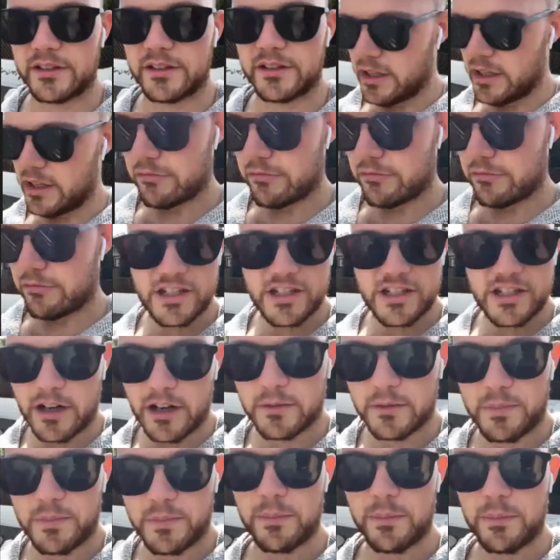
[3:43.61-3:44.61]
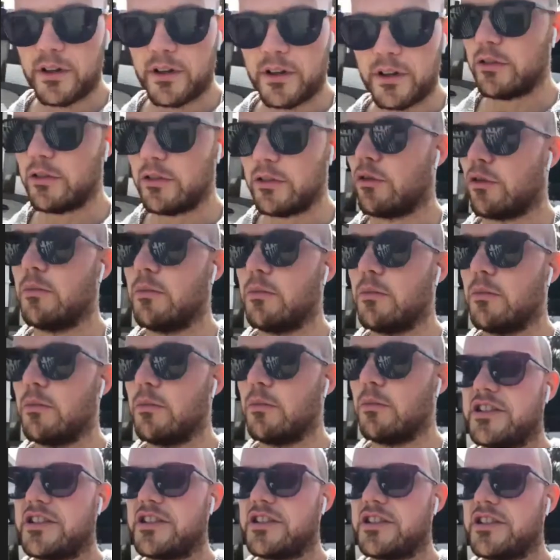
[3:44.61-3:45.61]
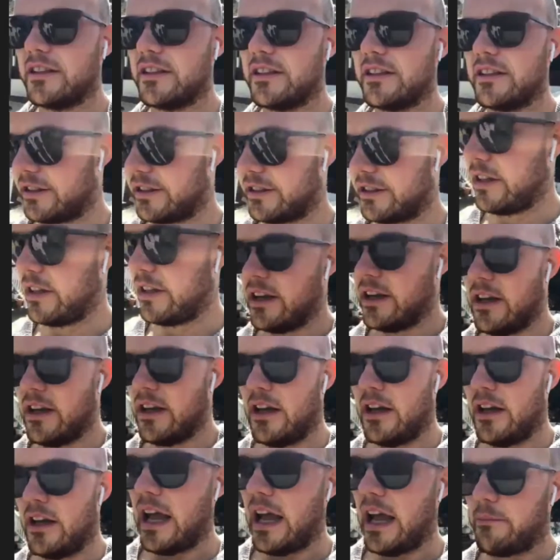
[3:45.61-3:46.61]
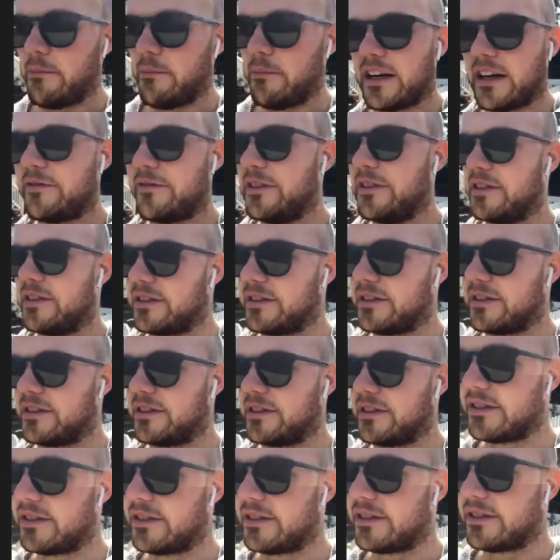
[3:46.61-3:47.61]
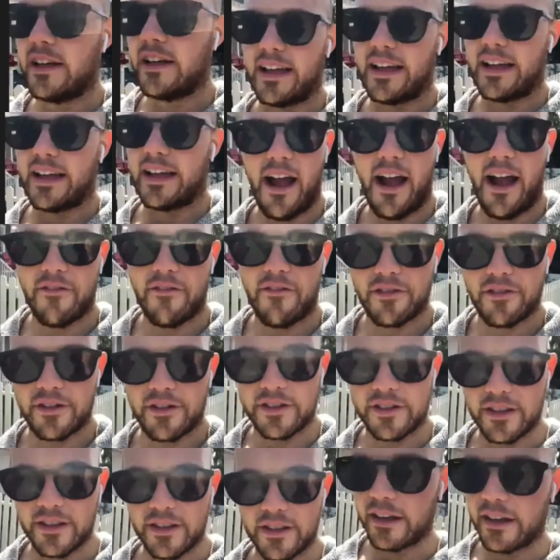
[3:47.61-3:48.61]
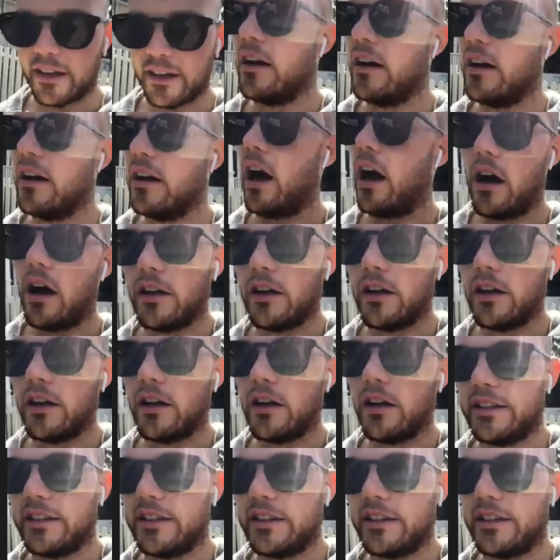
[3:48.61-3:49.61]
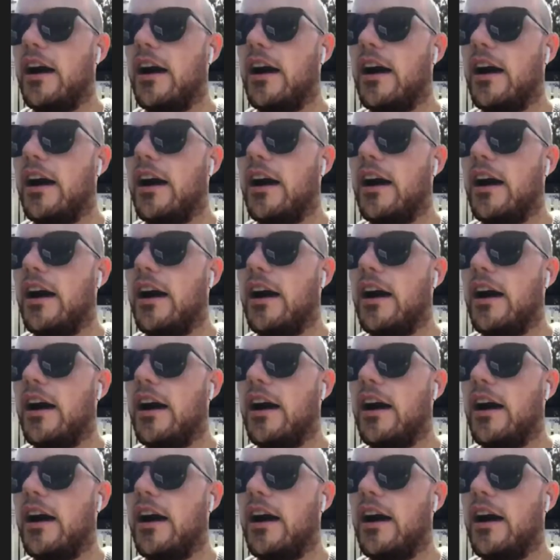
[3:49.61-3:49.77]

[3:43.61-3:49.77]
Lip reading: to reach out to people and do group lunches and dinners and breakfasts and everything all day long,